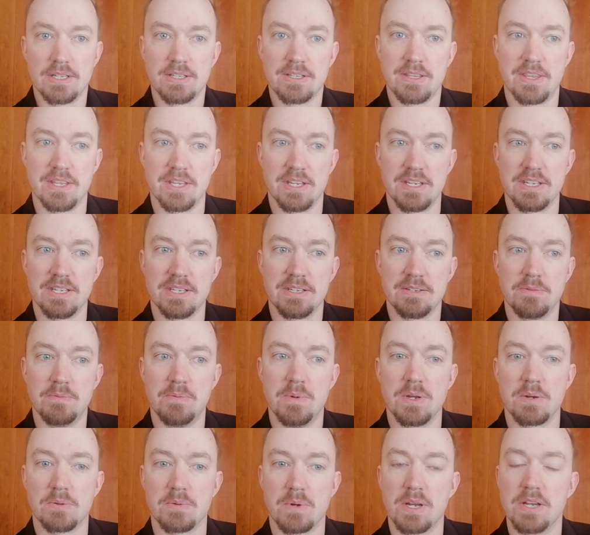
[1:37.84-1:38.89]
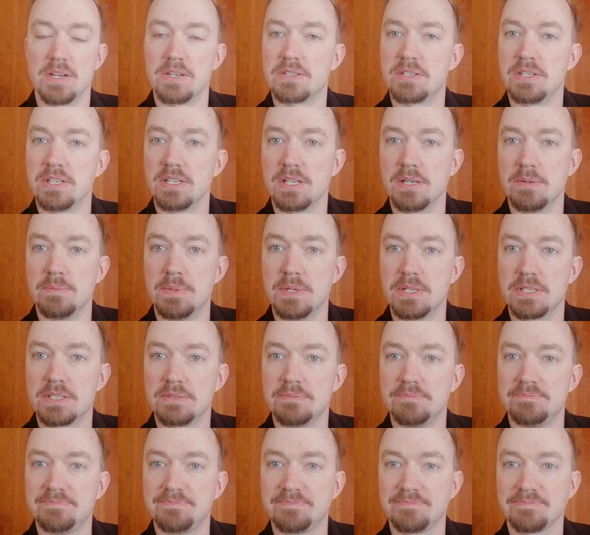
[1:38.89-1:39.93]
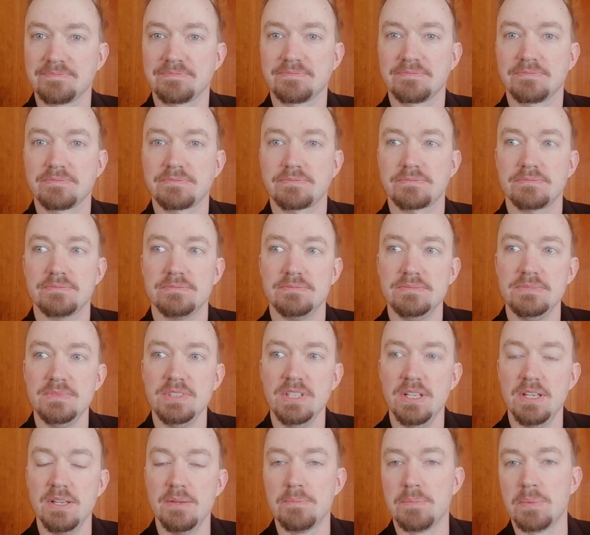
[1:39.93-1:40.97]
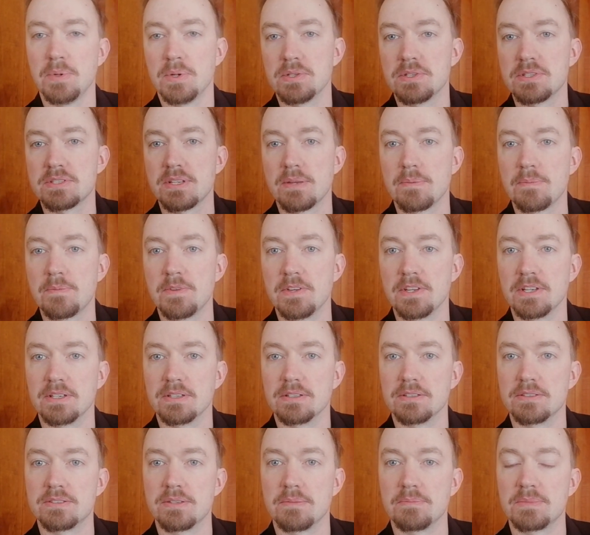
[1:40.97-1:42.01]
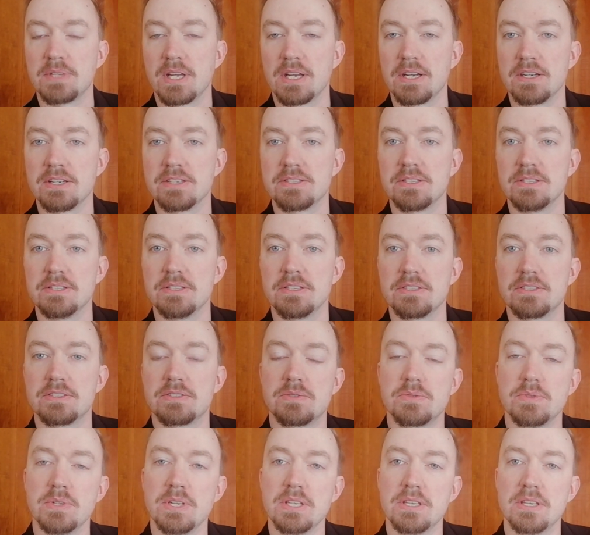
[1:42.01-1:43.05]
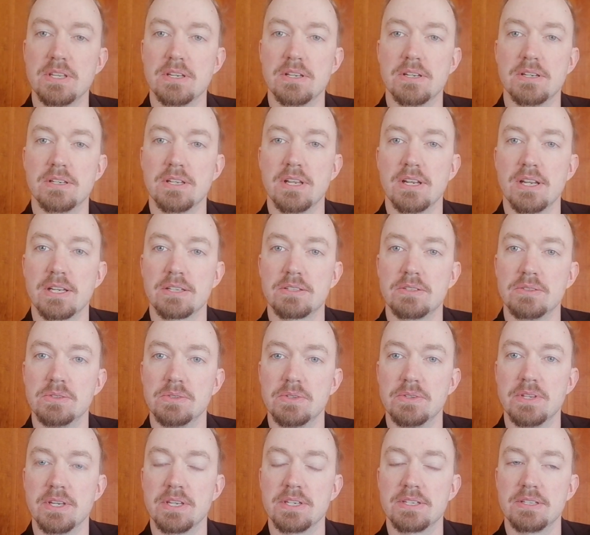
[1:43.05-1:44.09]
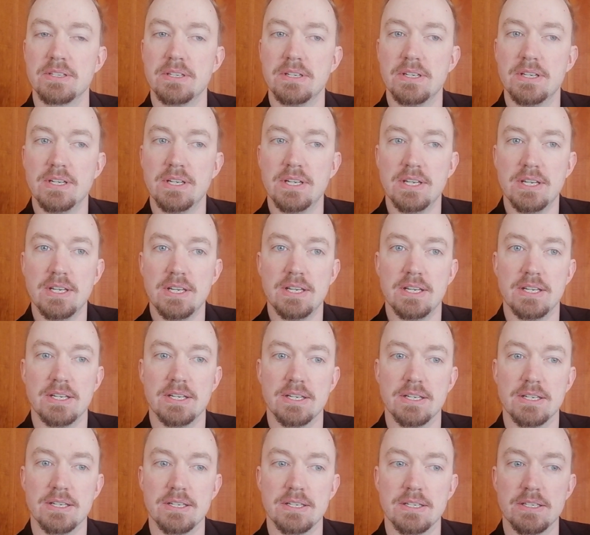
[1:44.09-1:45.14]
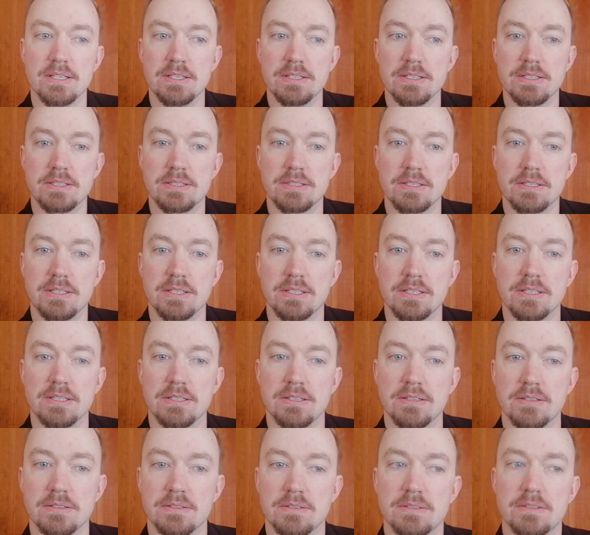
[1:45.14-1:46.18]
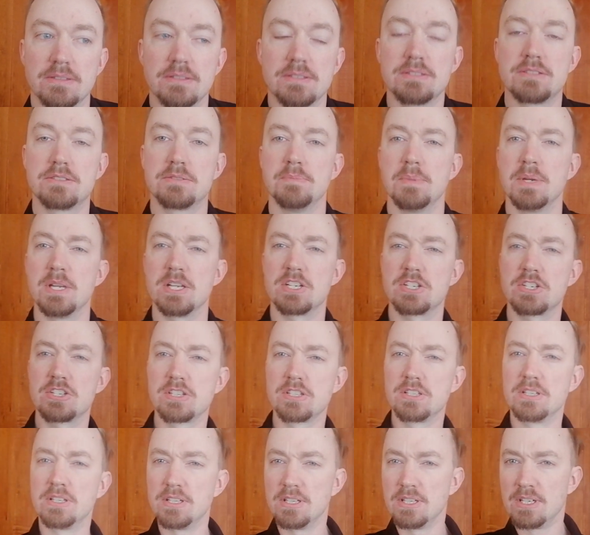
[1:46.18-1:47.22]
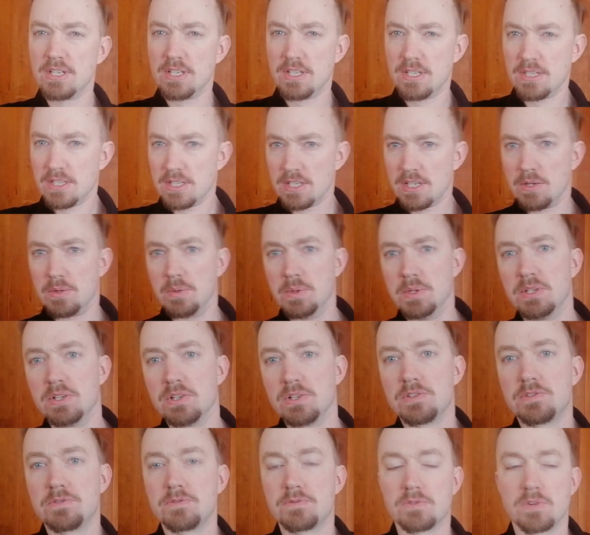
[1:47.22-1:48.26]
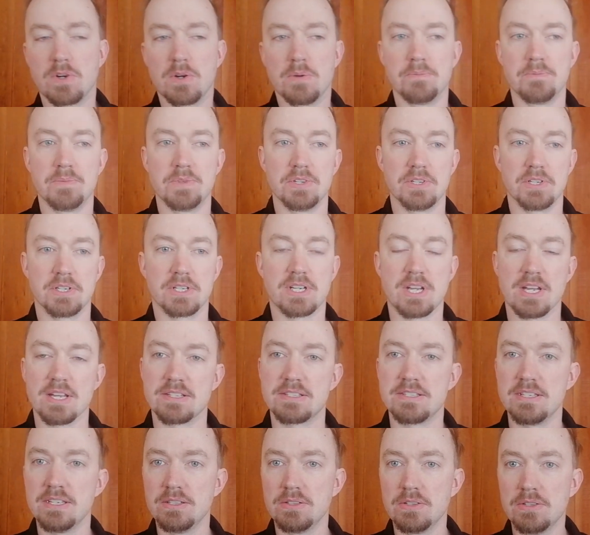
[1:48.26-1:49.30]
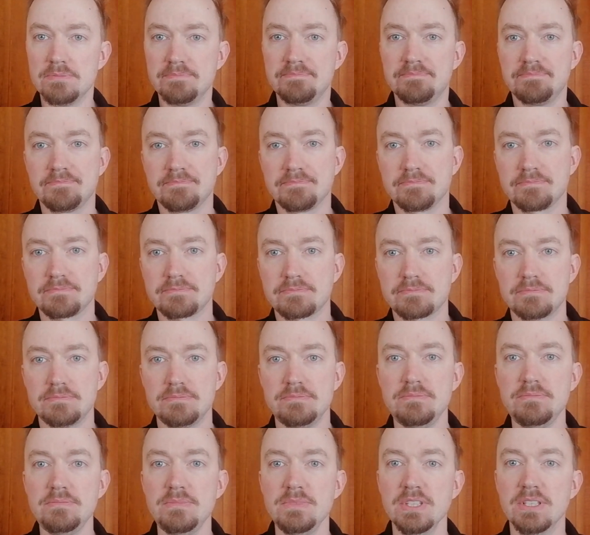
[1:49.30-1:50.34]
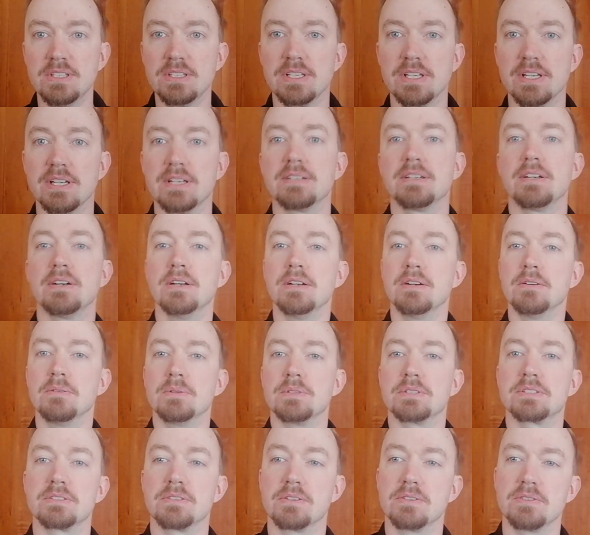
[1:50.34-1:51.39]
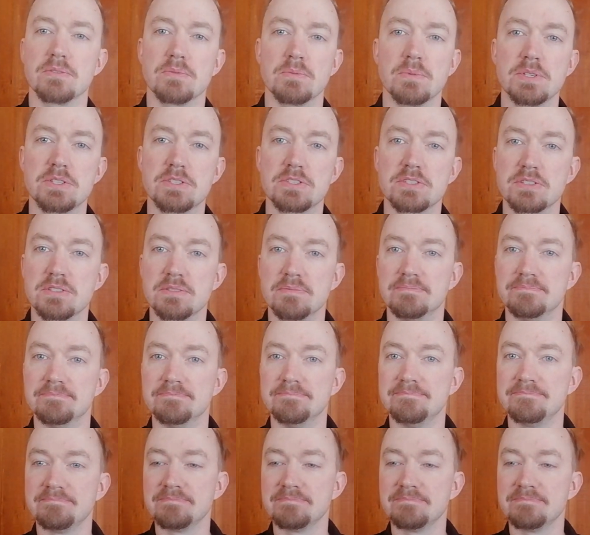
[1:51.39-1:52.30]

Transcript: they were rioting a bit, burnt something, some tires in the street. That they like to do that, and uh, smashed windows from the casino. Yeah, I was on the ridge. Hmm?